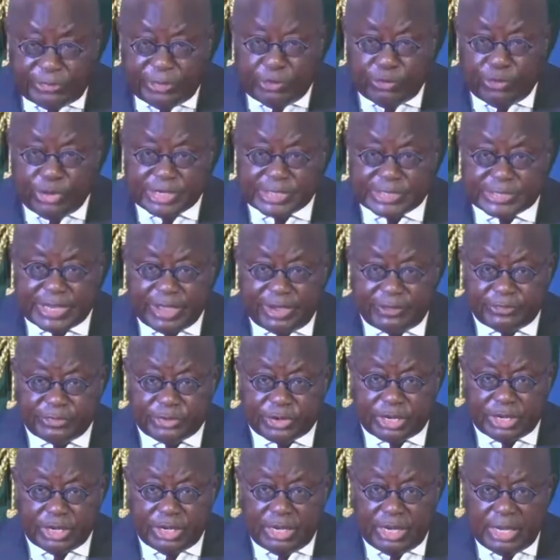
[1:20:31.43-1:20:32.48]
West
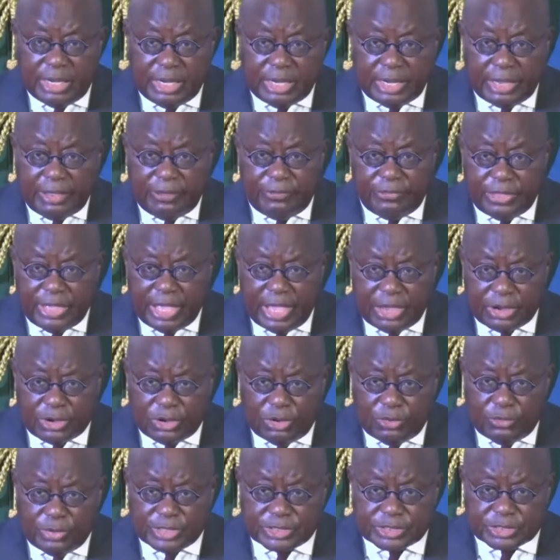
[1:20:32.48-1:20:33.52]
Africa in the ECOWAS